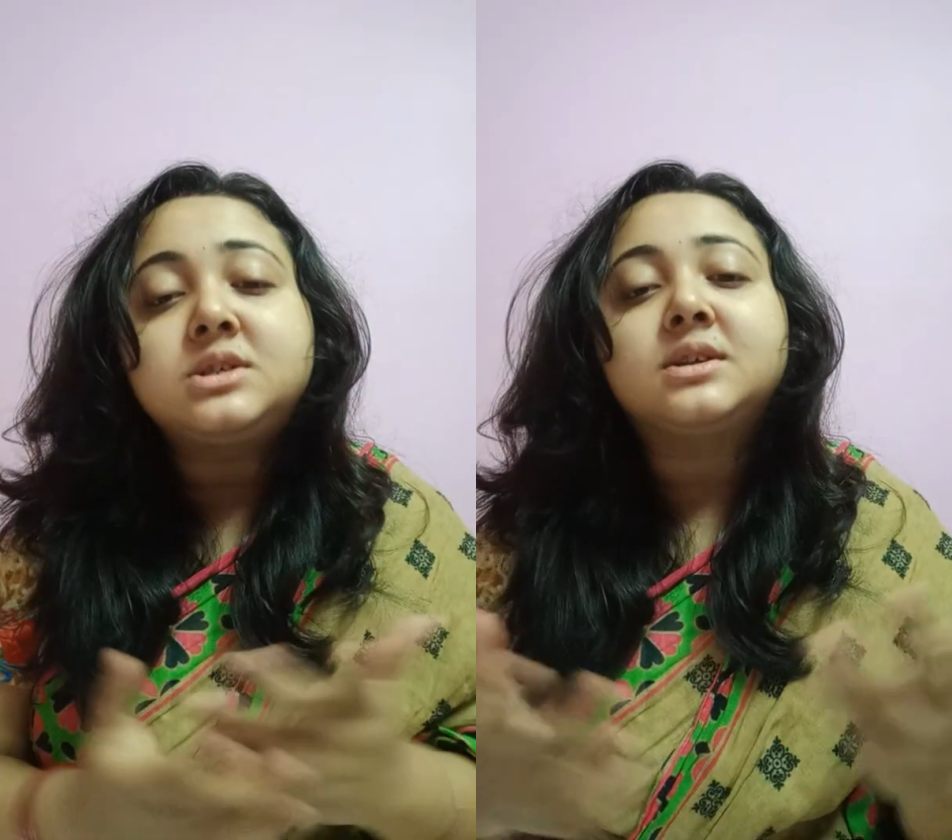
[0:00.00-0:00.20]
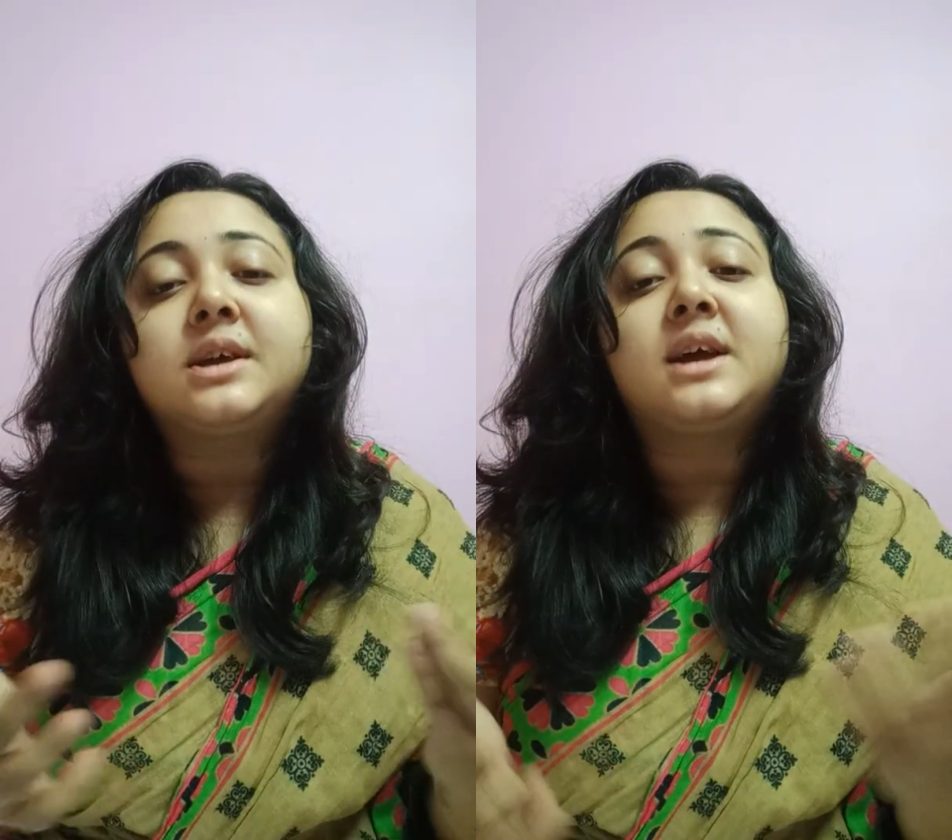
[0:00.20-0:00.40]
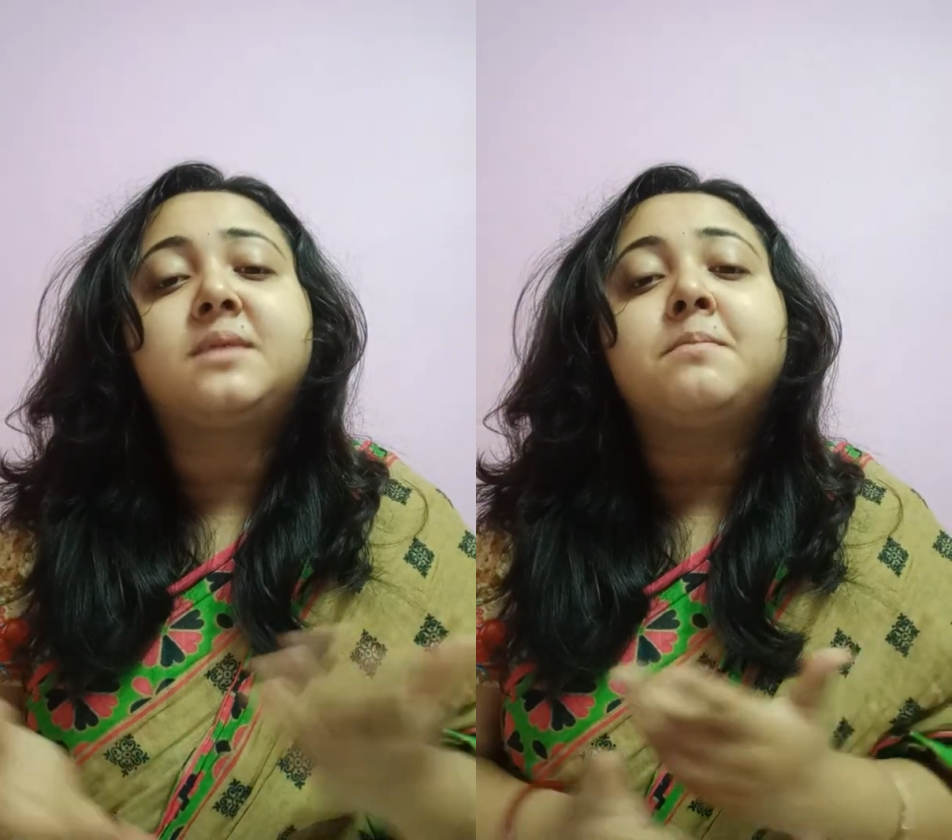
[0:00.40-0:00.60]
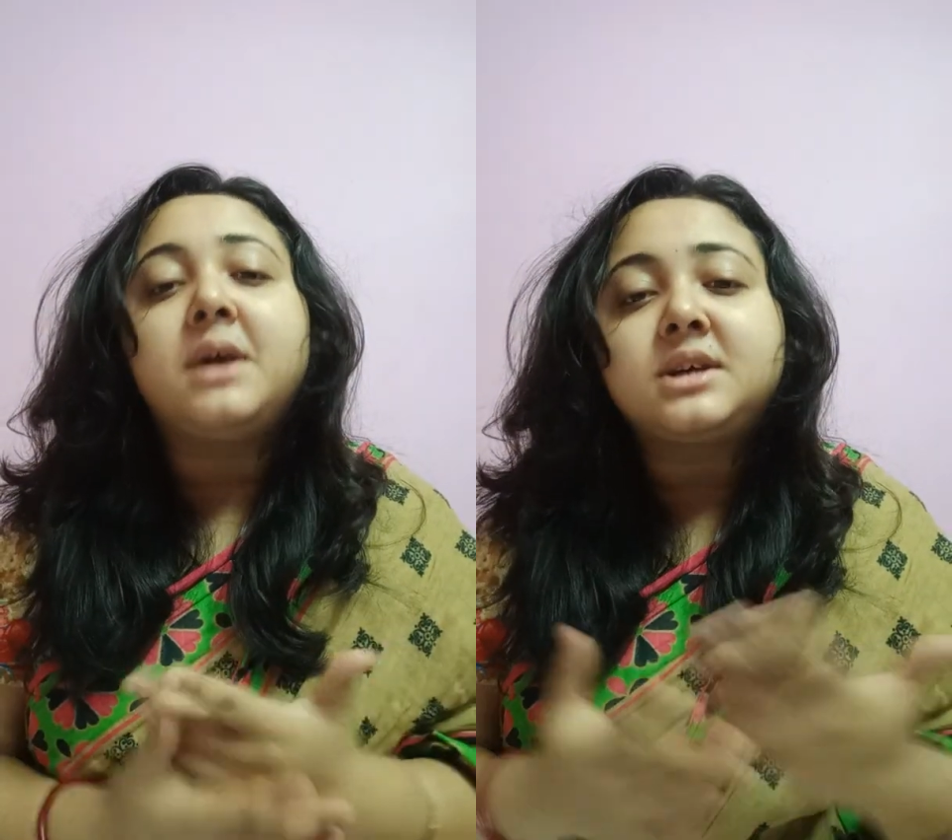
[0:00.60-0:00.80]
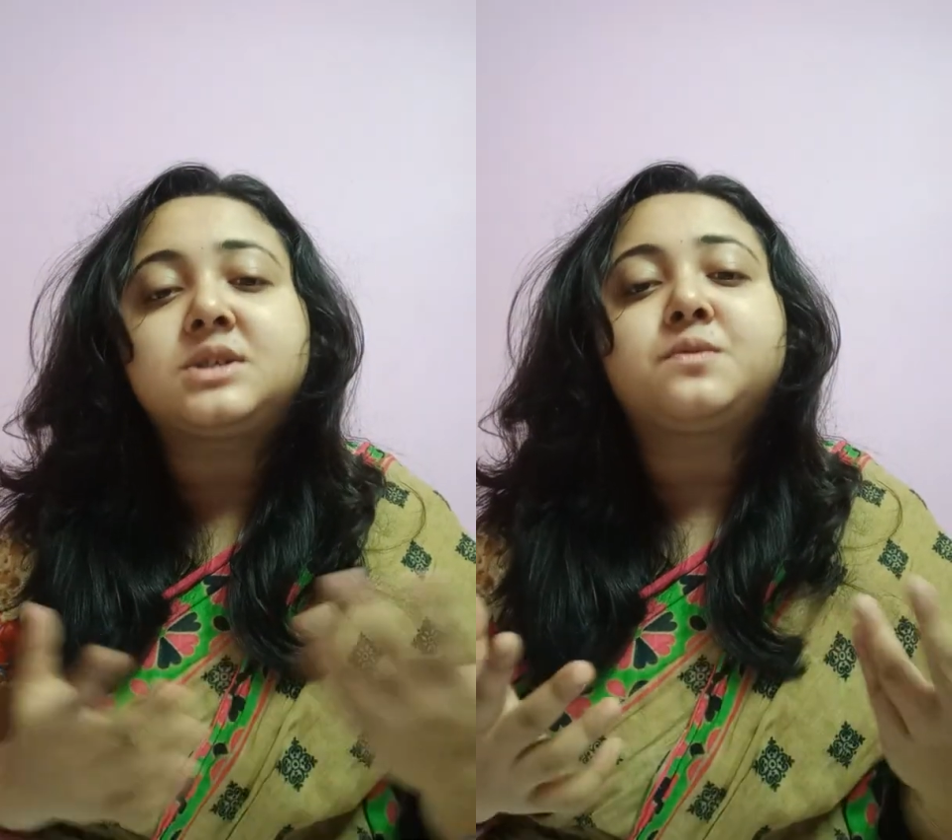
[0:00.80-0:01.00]
get
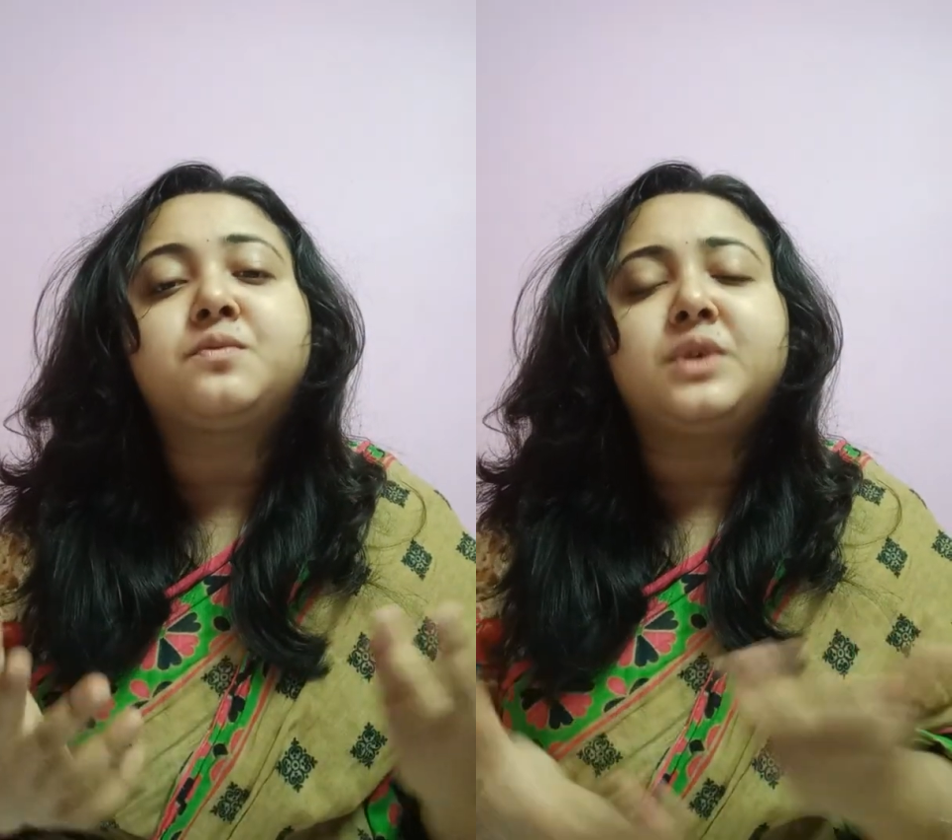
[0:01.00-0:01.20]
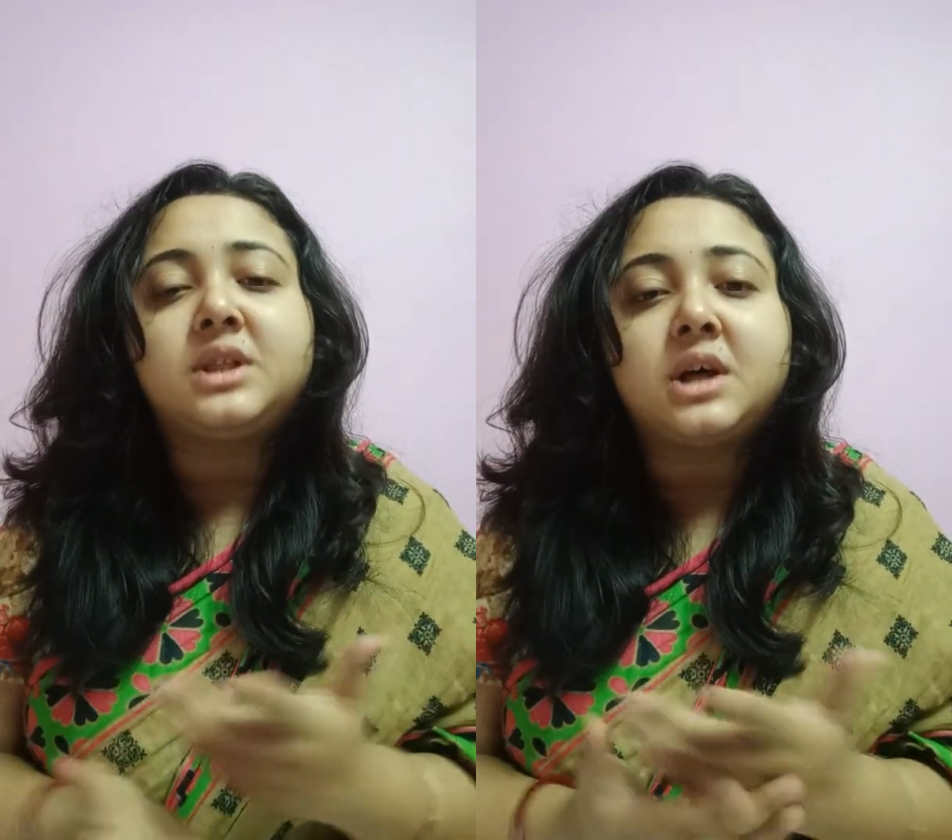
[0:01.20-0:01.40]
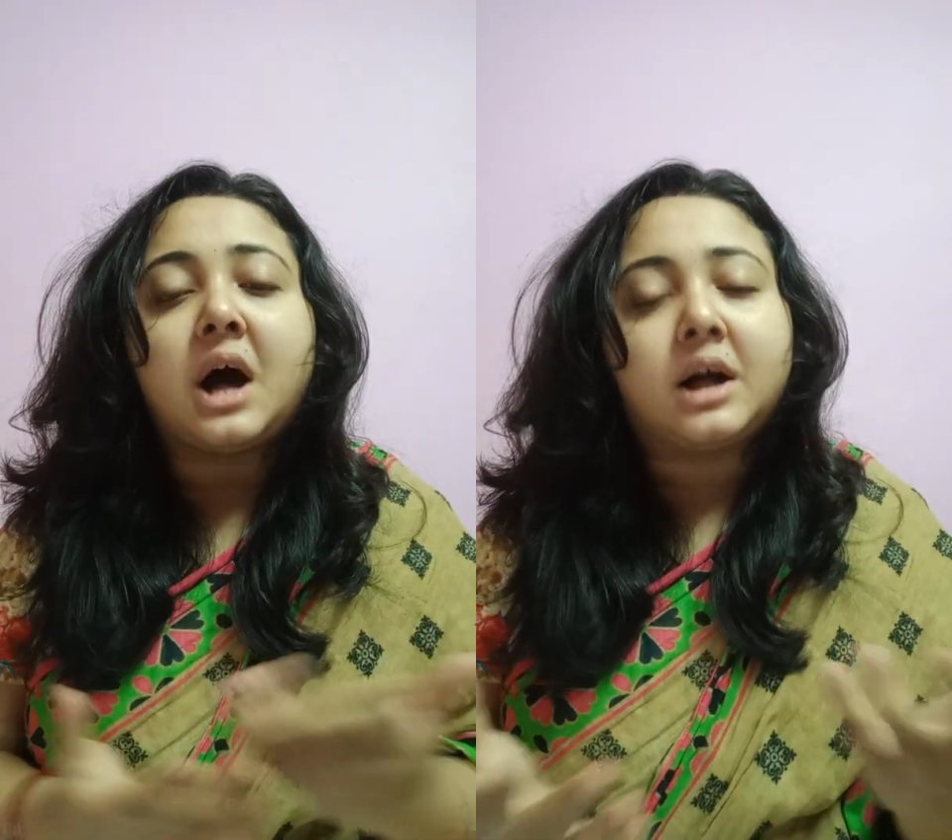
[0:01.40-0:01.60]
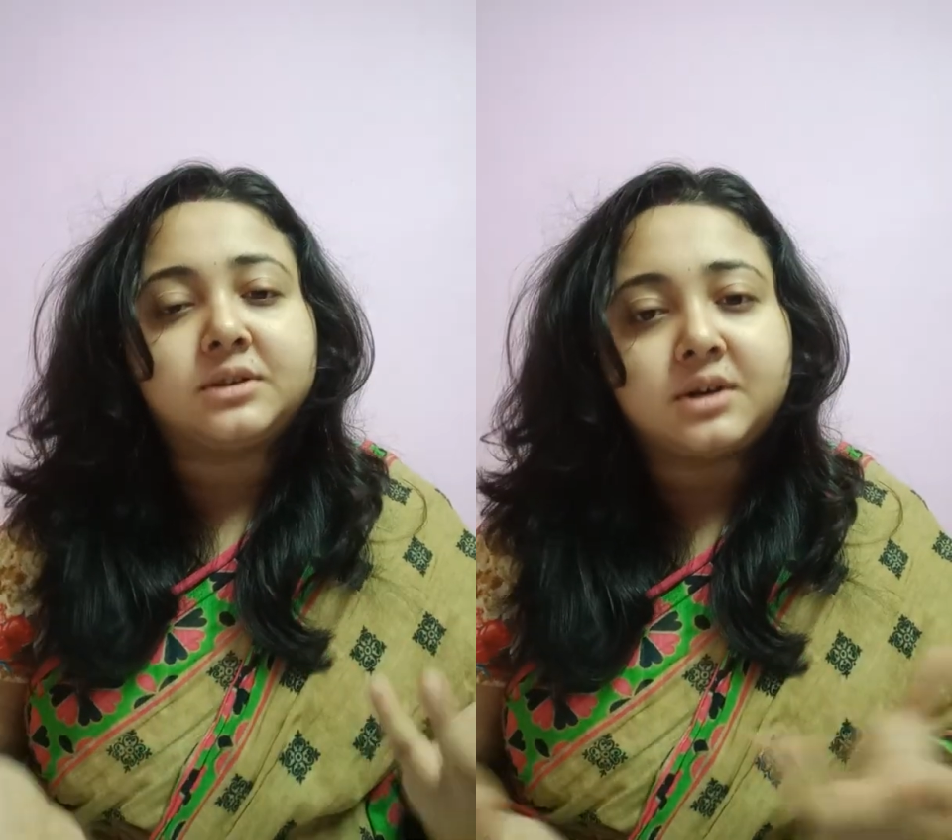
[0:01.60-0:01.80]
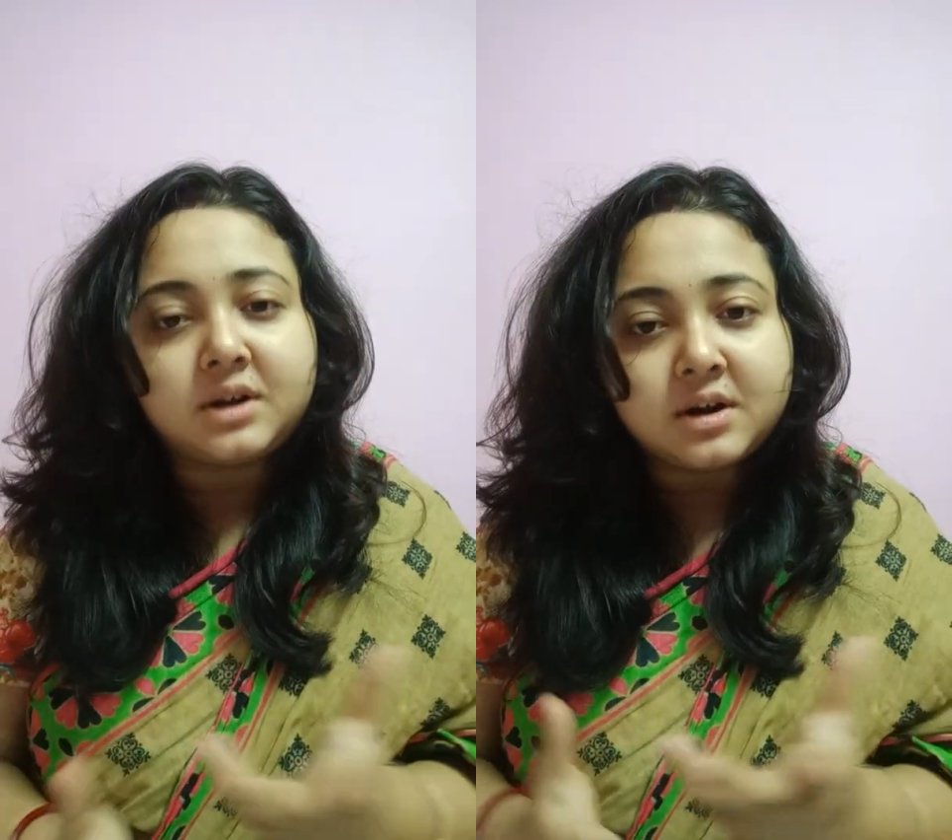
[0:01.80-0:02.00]
mixed with other